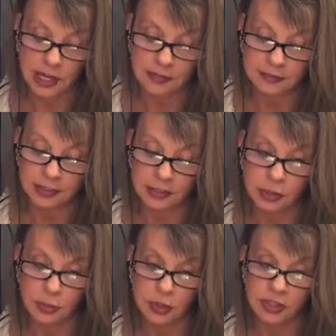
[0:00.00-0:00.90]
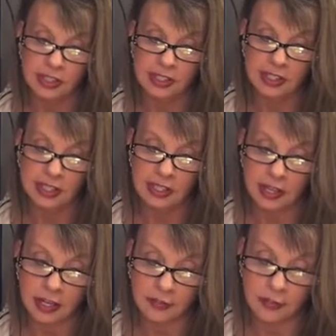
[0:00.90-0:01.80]
I feel this person is in
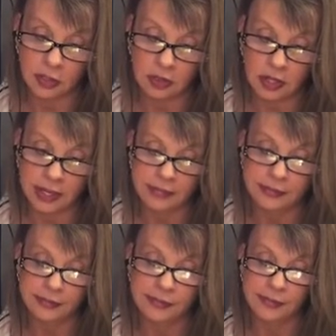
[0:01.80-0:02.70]
and out of your life.